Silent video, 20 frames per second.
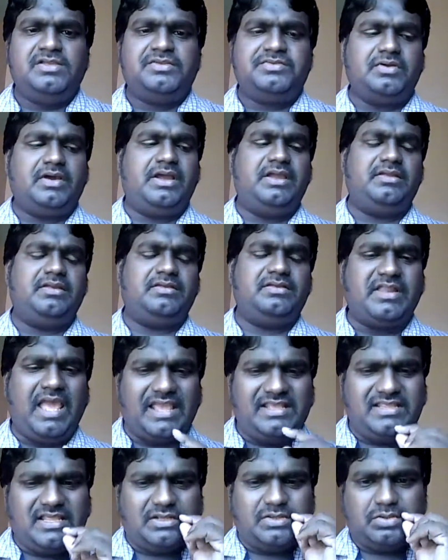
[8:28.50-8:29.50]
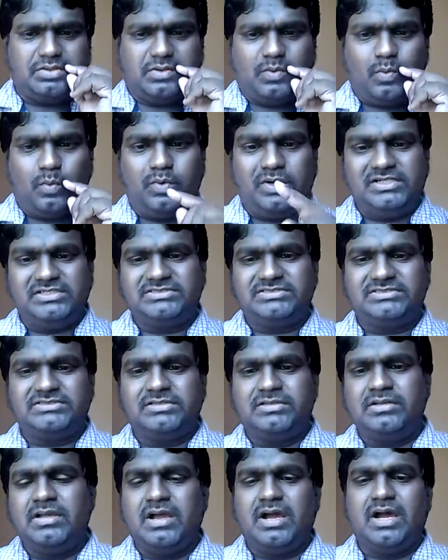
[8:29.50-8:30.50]
So I did either through the
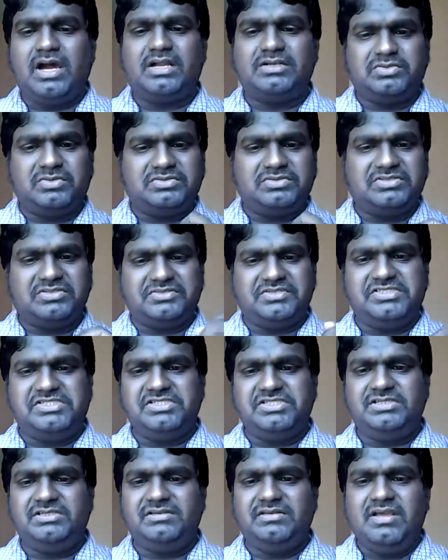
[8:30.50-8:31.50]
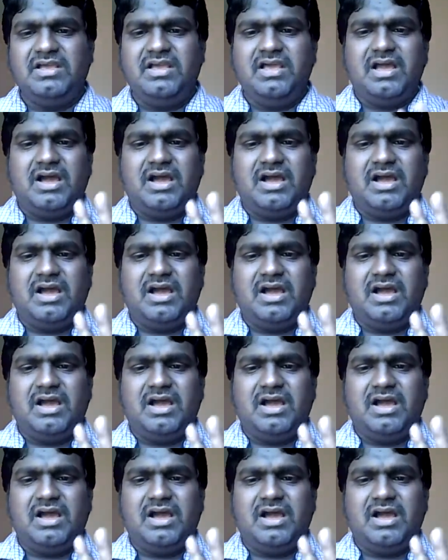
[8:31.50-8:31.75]
words, or through the written,